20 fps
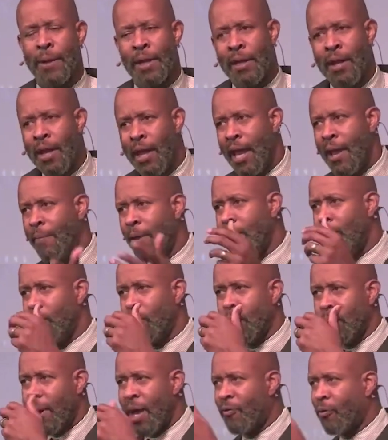And I mean,
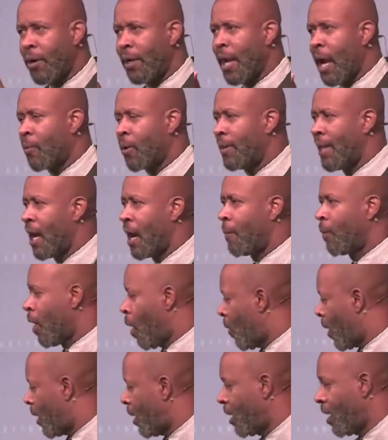when my friend and I were there, I'm
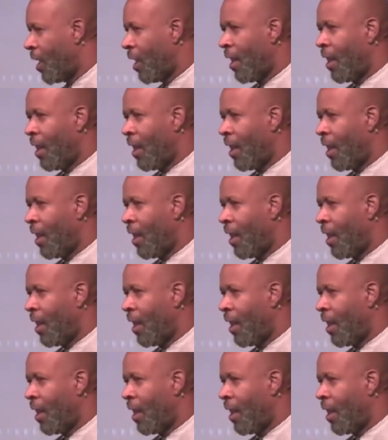going,